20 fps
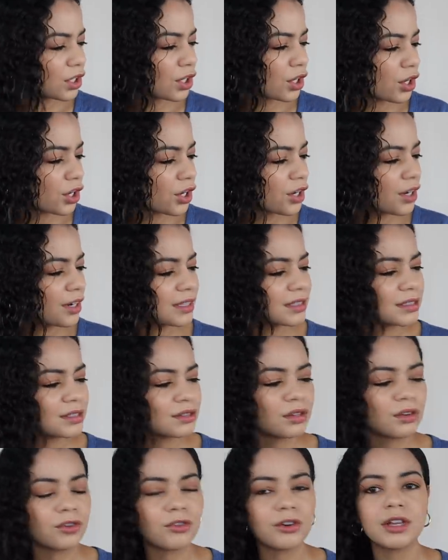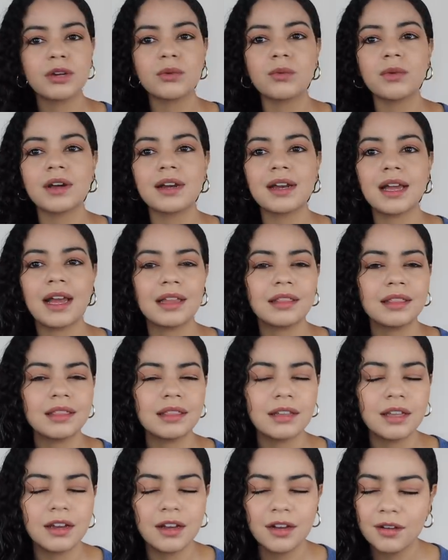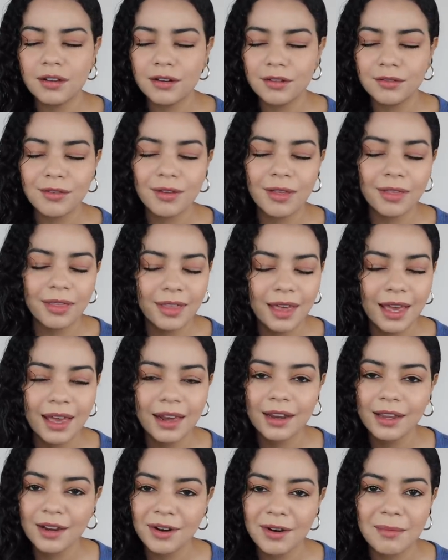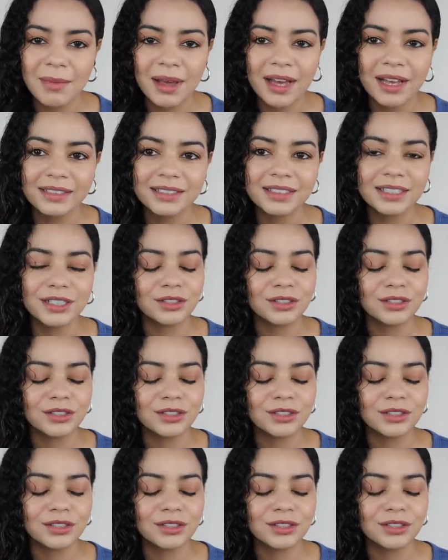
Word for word: Kure. It's the green one. I love that hair mask.